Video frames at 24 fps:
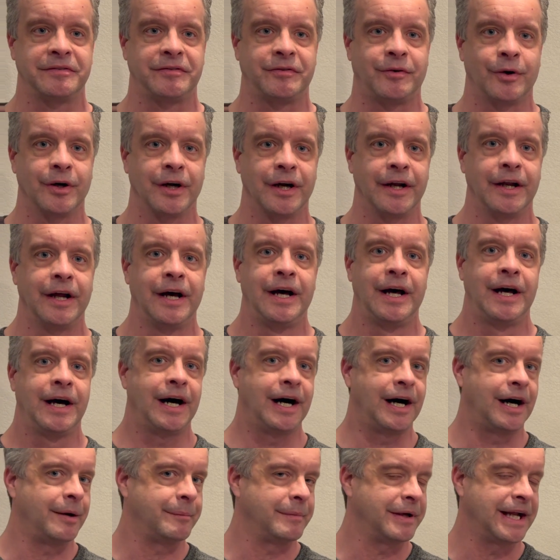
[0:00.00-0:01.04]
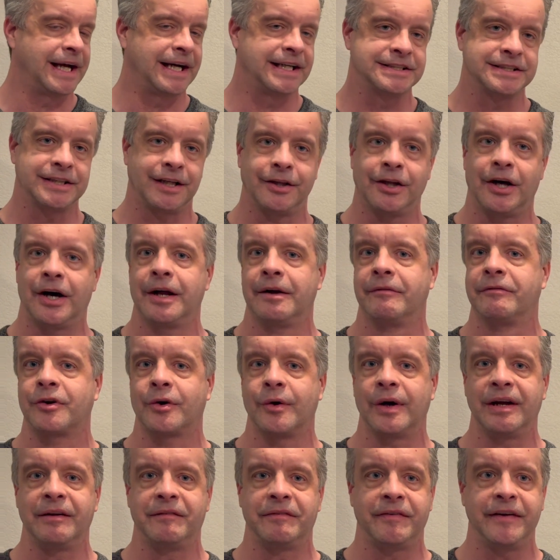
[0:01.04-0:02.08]
for it. It has a lot of
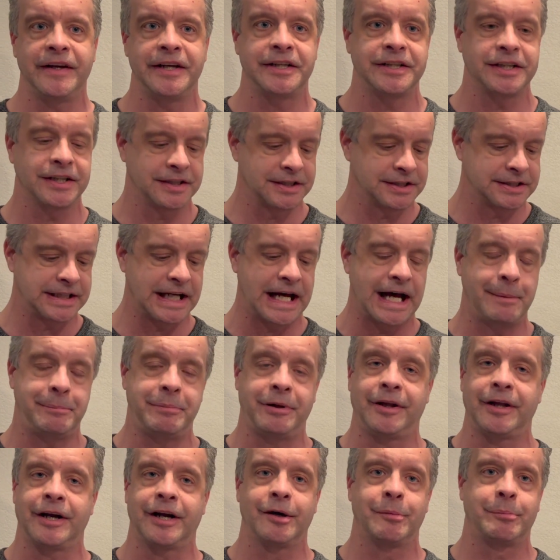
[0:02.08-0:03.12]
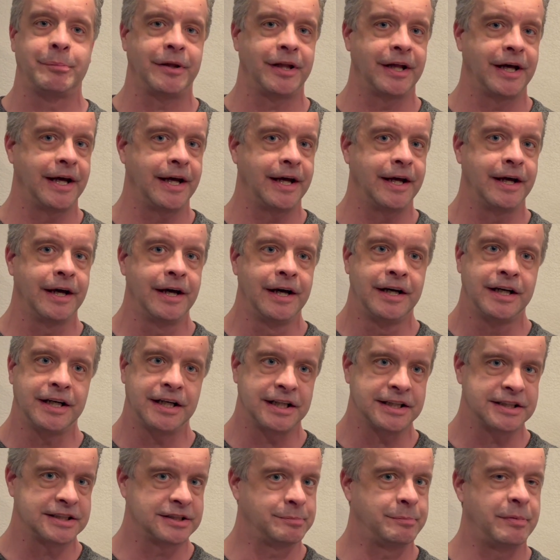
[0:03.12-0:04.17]
great features: Apple AirPlay,
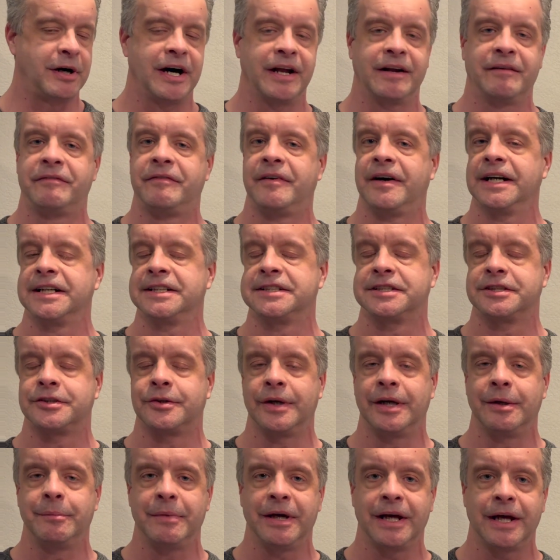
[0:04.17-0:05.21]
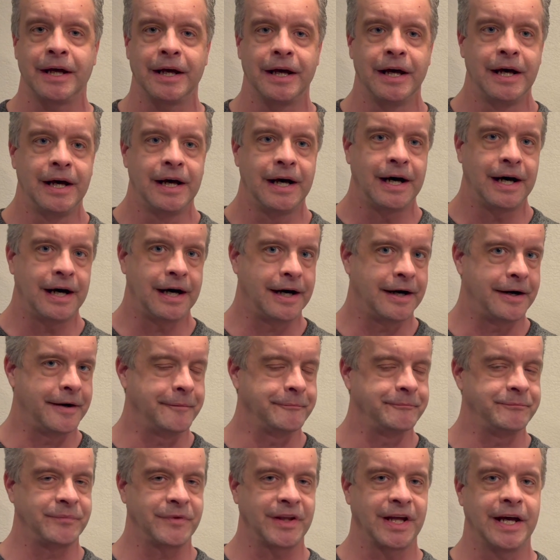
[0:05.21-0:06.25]
Spotify streaming.
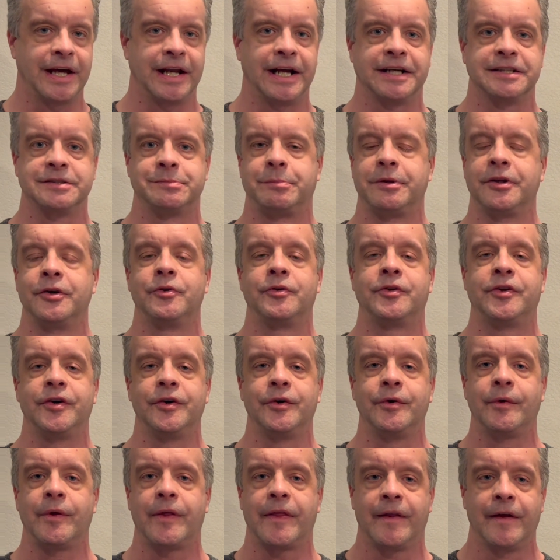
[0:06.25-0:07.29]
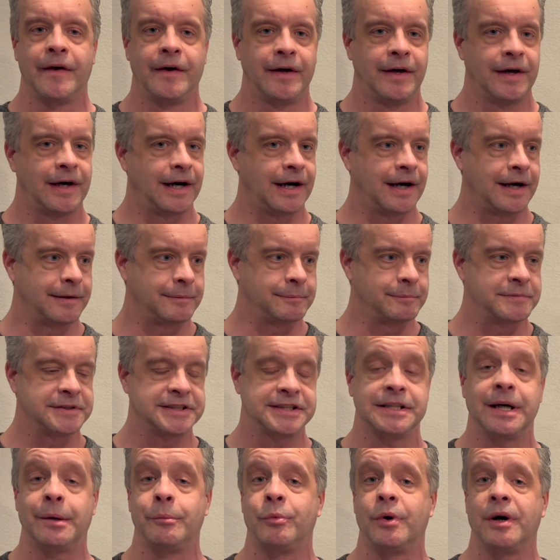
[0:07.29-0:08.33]
It has Bluetooth,
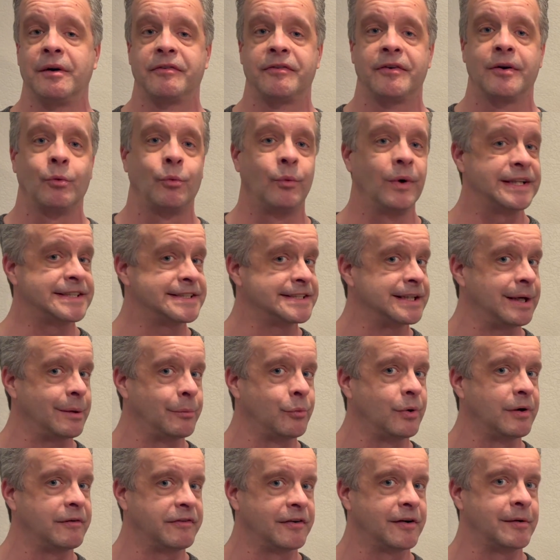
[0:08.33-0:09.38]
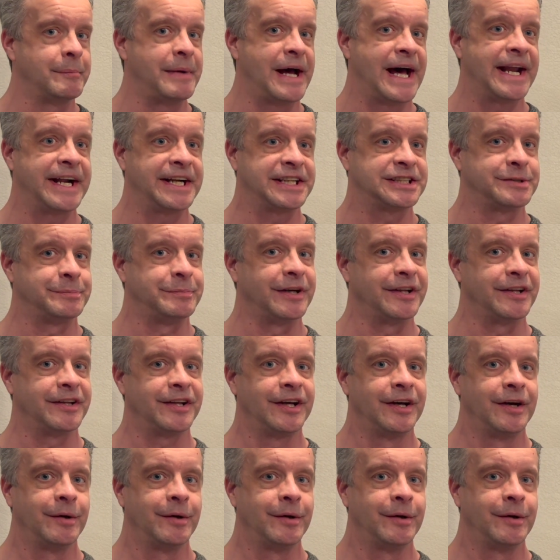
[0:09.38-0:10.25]
subwoofer with subwoofer management